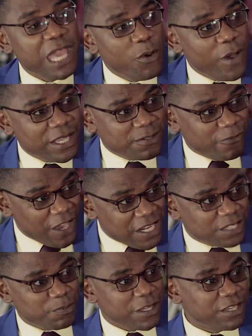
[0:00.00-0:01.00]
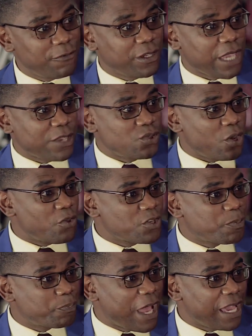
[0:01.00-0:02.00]
they were very specific, I saw
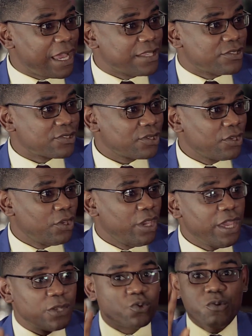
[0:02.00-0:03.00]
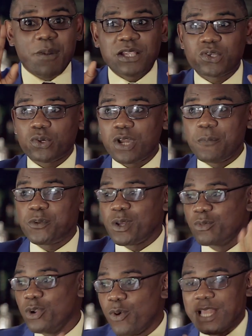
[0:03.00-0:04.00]
those placards. Hey, too much
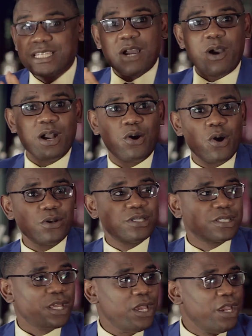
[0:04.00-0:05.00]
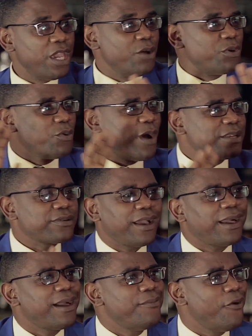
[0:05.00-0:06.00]
corruption. We want our God. Hey, we want...
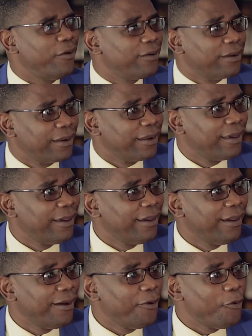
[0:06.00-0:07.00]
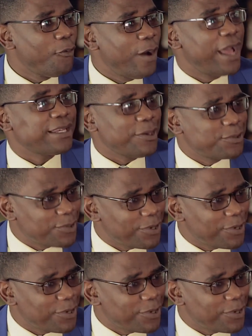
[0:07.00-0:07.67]
Come on. What are you